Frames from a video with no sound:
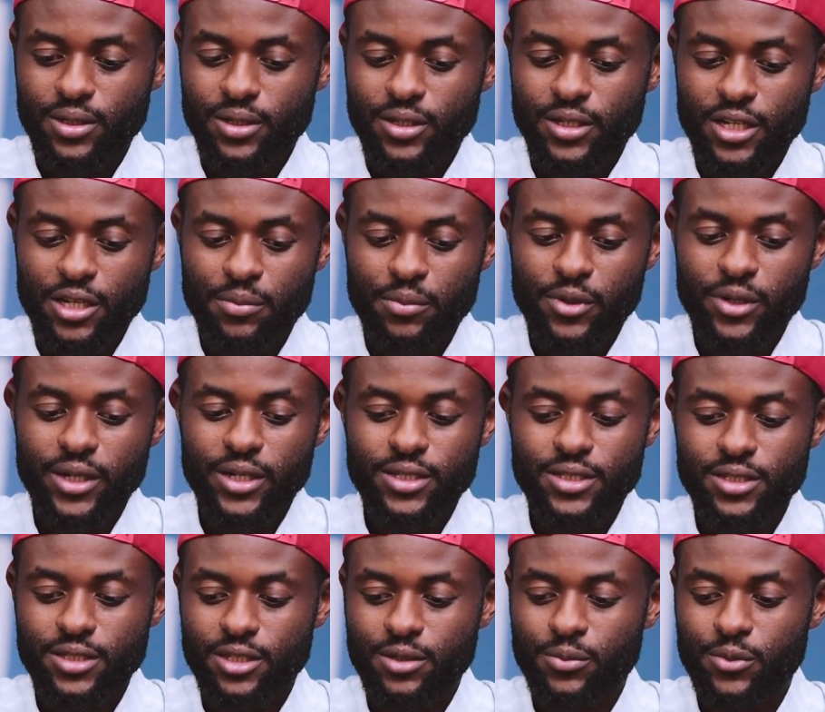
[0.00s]
camera
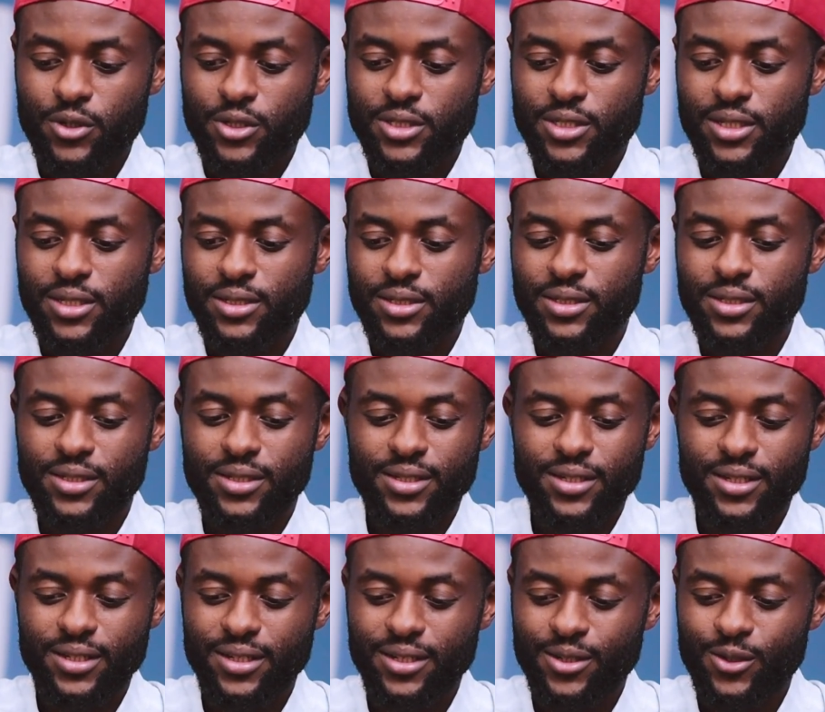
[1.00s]
is in the box, and
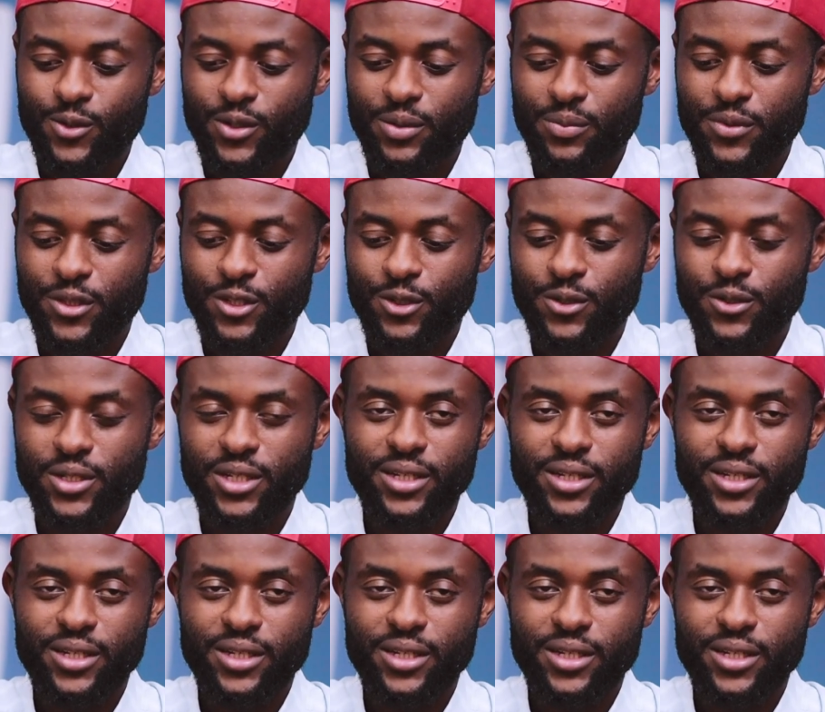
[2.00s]
lo and behold,